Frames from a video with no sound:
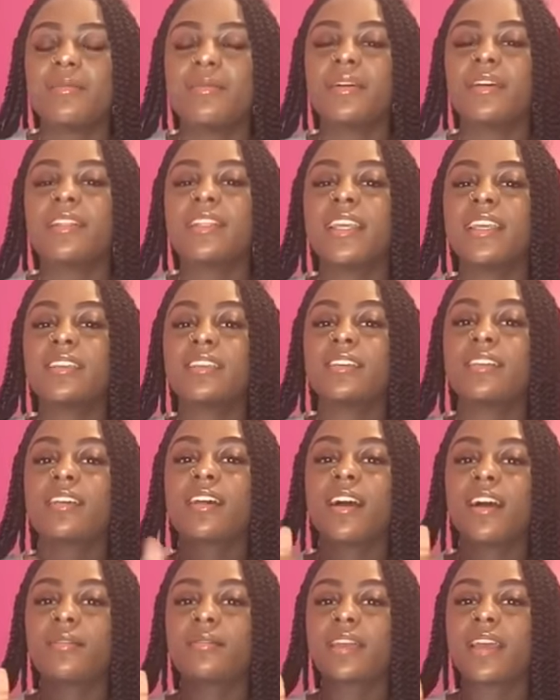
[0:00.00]
But yeah, you're a
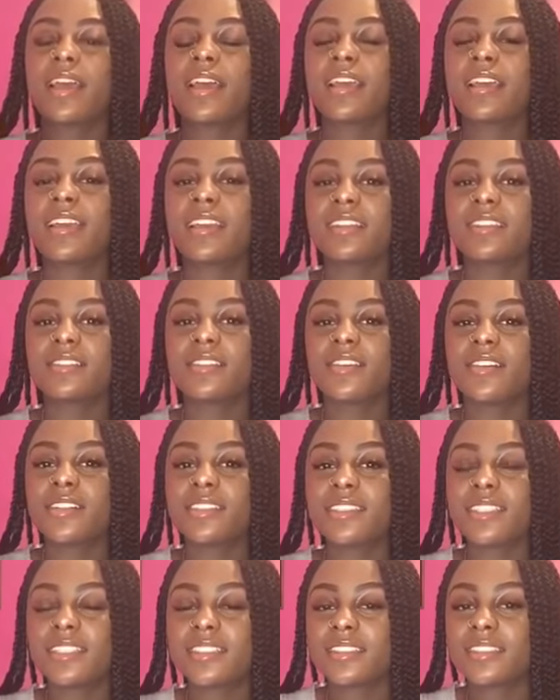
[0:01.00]
calm guy and your
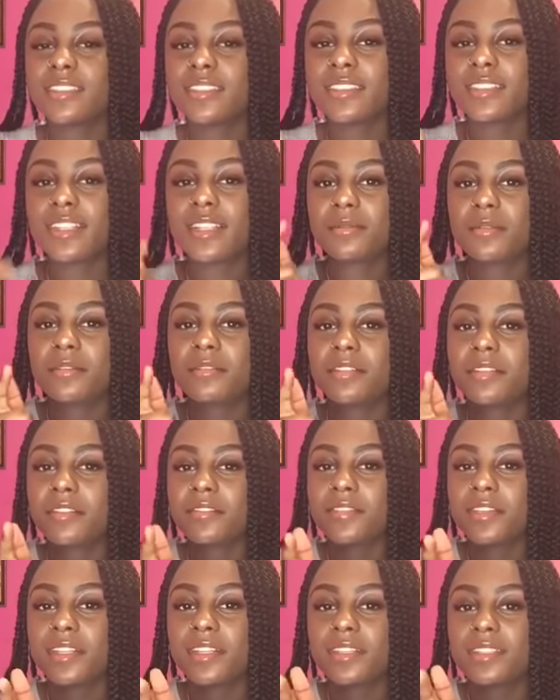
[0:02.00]
content is good. Keep up the
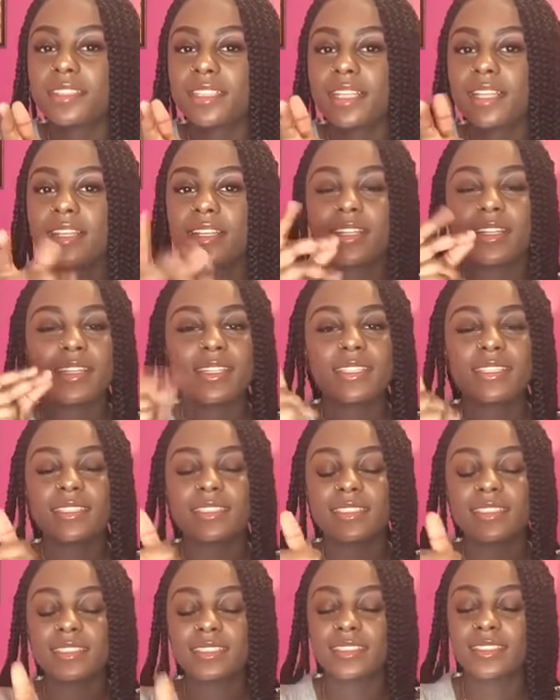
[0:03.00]
good videos, okay?
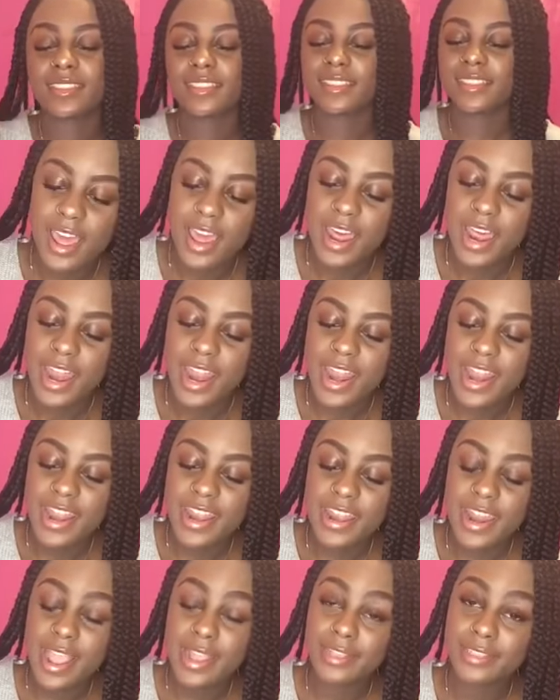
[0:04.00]

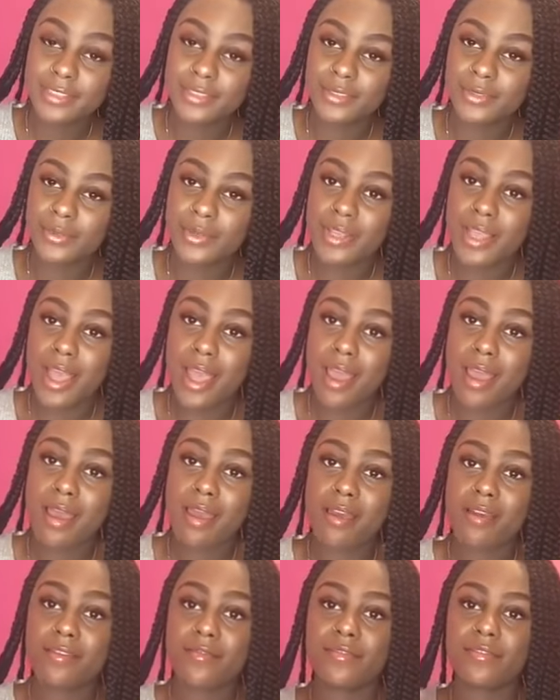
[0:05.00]
Next we
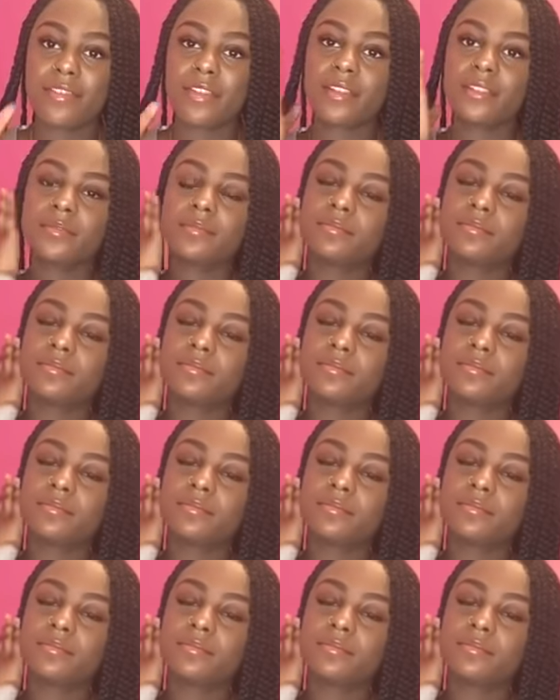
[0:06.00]
have...